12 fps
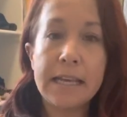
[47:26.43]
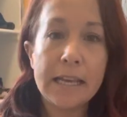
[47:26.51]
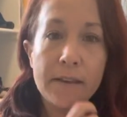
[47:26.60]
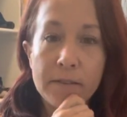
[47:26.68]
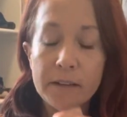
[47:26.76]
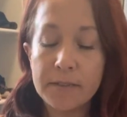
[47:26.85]

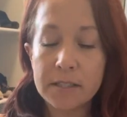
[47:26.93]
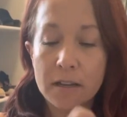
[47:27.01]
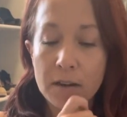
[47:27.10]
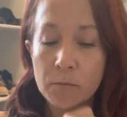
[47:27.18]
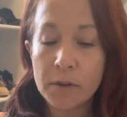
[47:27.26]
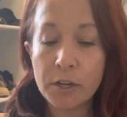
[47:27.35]
Even if it's
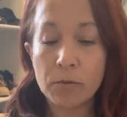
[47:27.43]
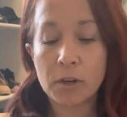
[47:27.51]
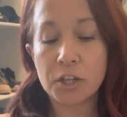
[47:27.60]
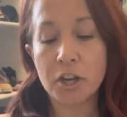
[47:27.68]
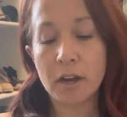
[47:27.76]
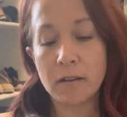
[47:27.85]
not when you were a
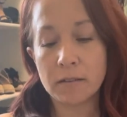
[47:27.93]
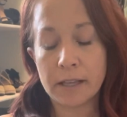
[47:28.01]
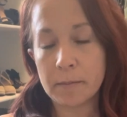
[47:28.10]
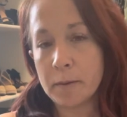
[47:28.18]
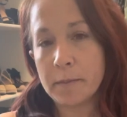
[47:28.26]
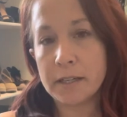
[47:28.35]
child,
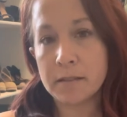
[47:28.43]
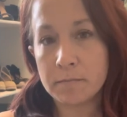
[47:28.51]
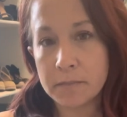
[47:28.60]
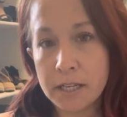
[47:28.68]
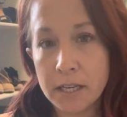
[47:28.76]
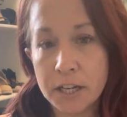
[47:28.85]
like maybe a
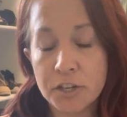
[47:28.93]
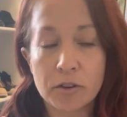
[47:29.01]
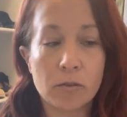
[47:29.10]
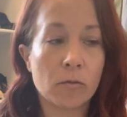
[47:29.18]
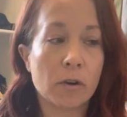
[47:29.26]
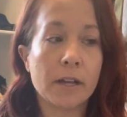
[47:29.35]

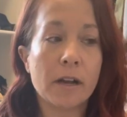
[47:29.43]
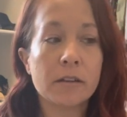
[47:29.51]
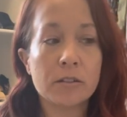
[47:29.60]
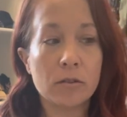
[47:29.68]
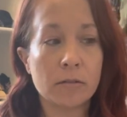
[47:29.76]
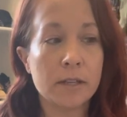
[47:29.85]
teenager or a young
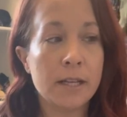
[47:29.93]
adult,